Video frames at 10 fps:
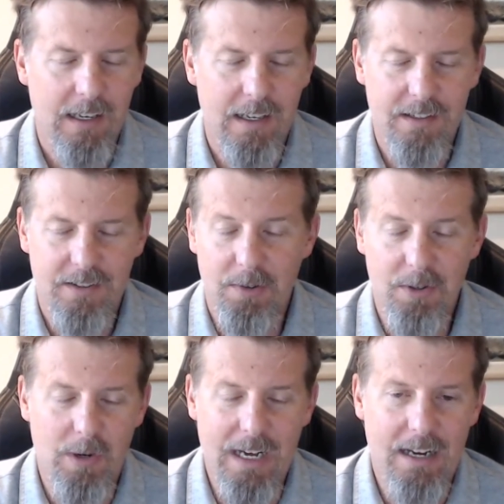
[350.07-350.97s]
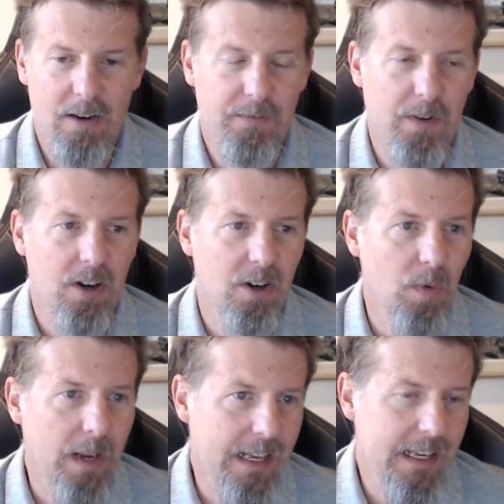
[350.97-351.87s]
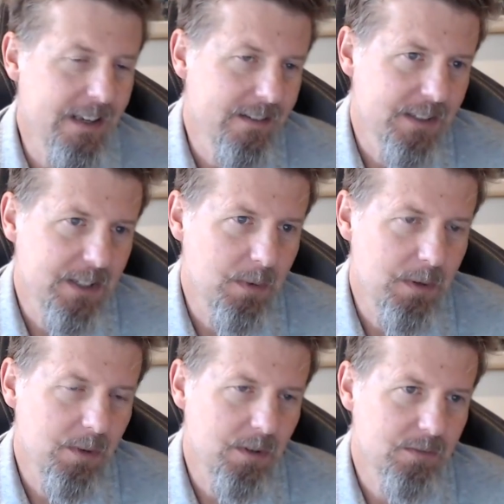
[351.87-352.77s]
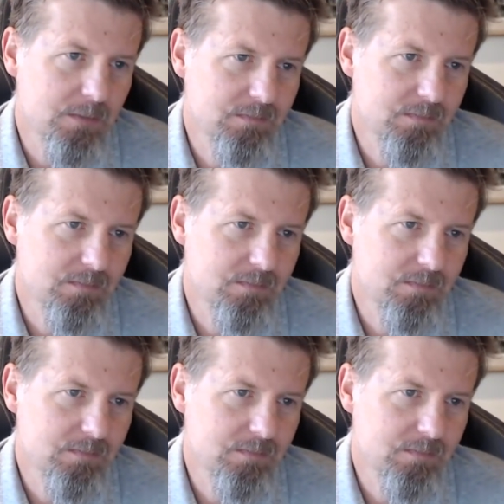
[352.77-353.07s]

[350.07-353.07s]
Don't know how far away, because we were,